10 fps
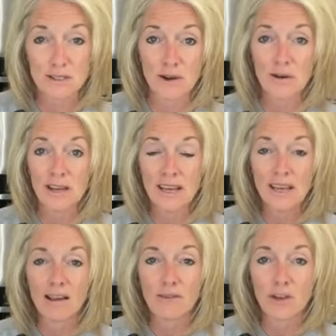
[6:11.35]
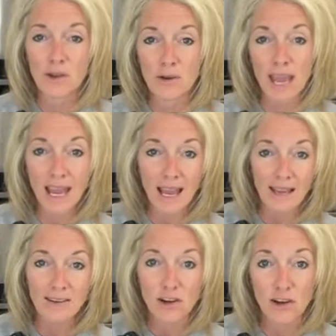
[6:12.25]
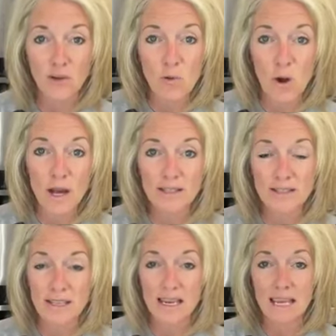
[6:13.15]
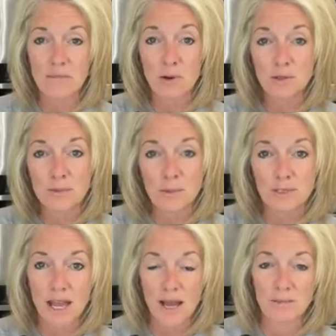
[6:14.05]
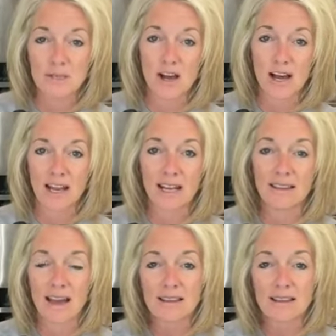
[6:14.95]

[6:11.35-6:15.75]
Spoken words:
So if you can cook once and eat multiple times on it,